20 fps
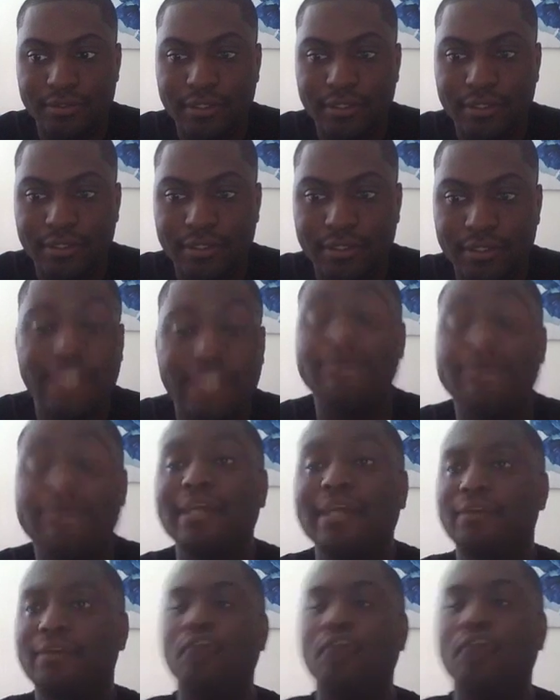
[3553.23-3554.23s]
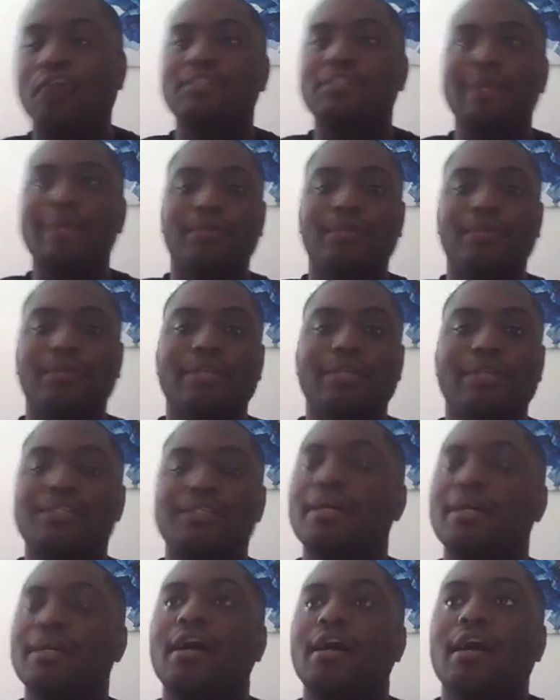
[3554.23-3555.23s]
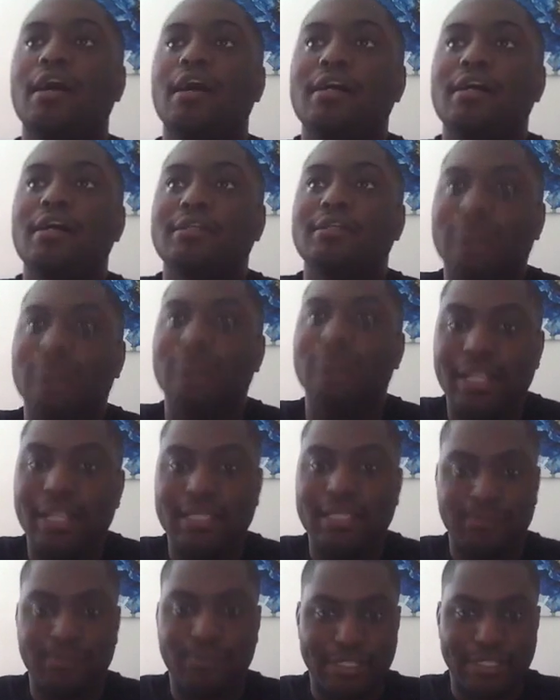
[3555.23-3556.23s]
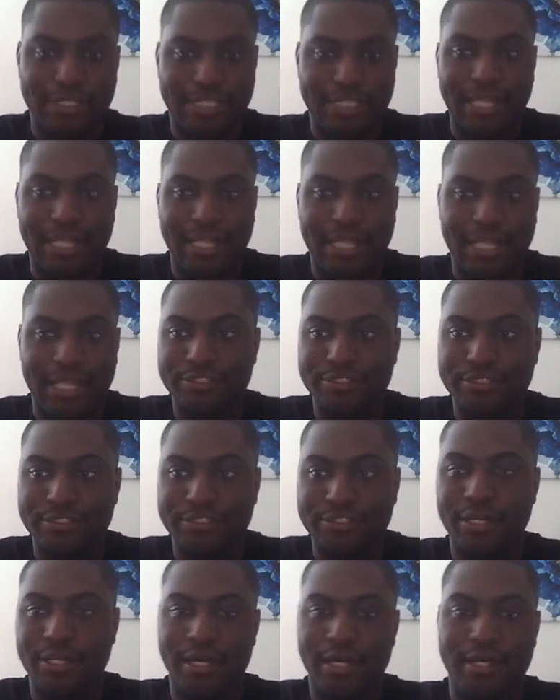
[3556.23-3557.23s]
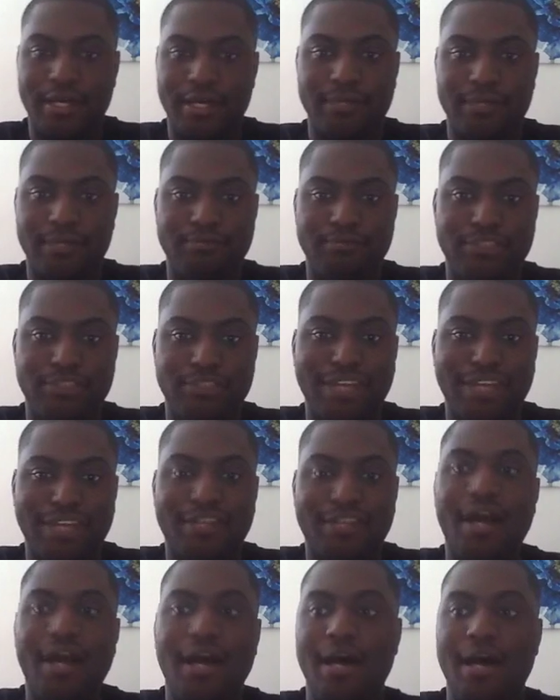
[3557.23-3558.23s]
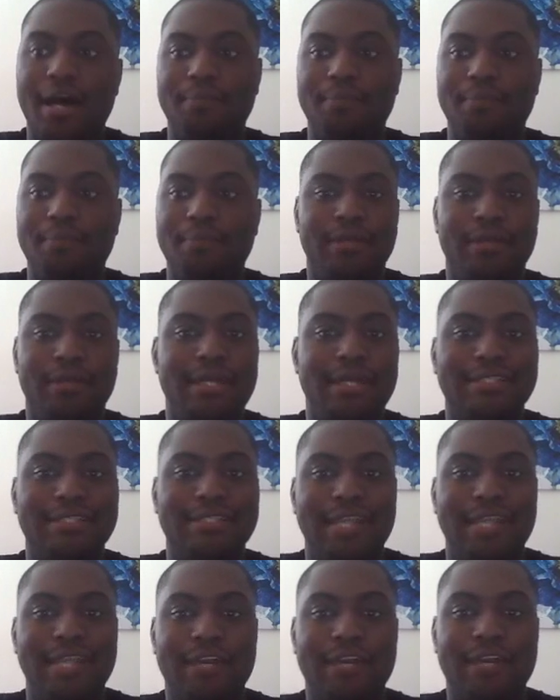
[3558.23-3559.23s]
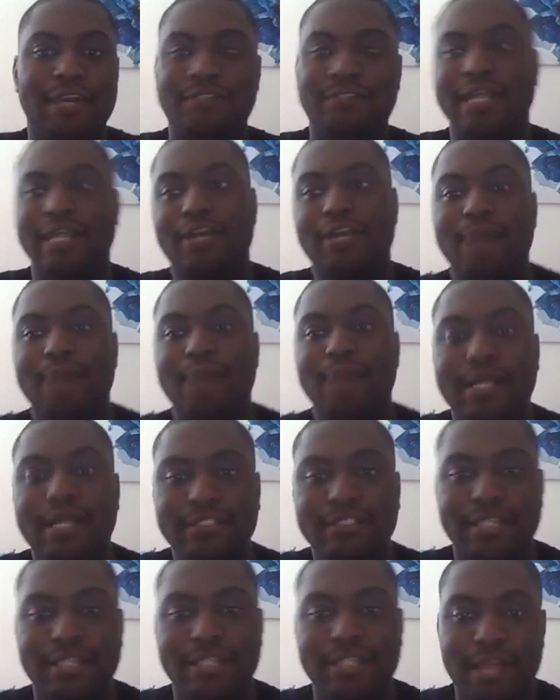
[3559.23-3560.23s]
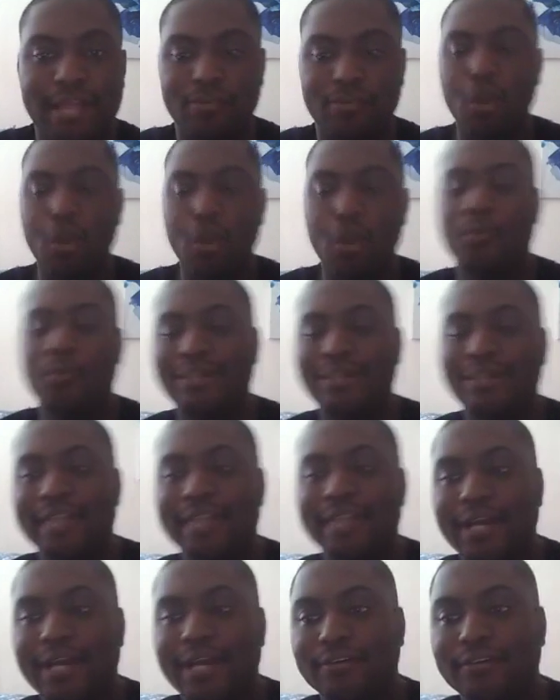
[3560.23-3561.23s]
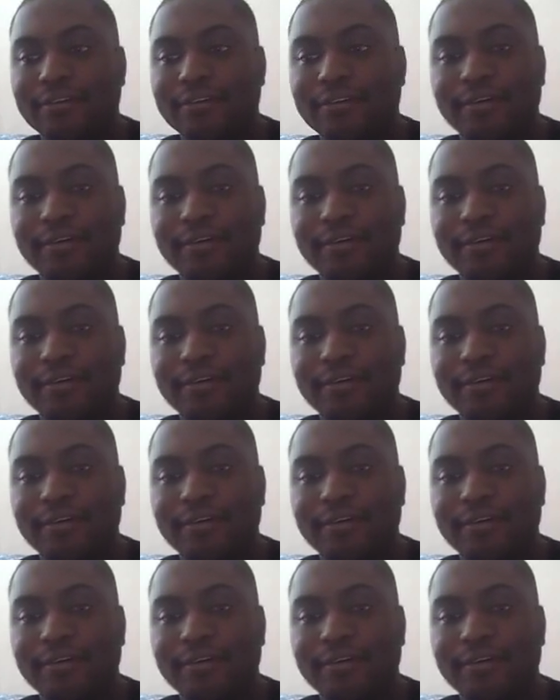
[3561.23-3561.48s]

Speaking of which, Will Ospreay challenged Jeff Cobb in a title match, the never openweight title